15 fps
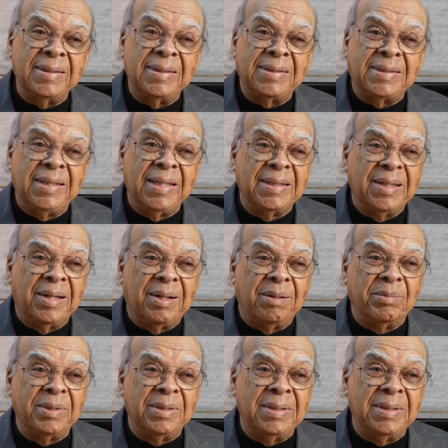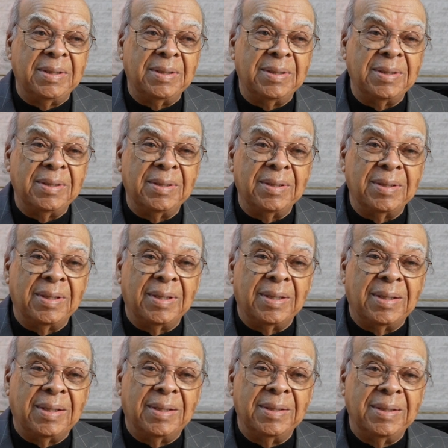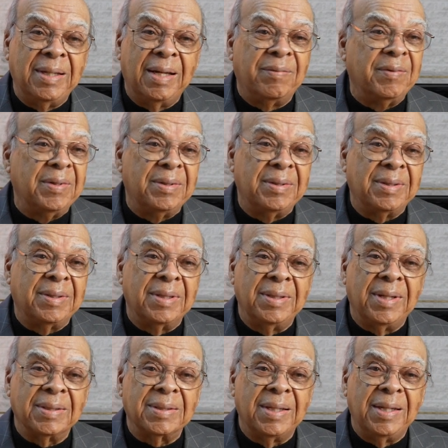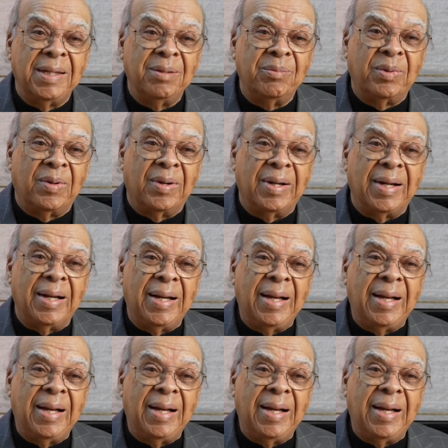Sig Norman uh, uh, never conducted anymore.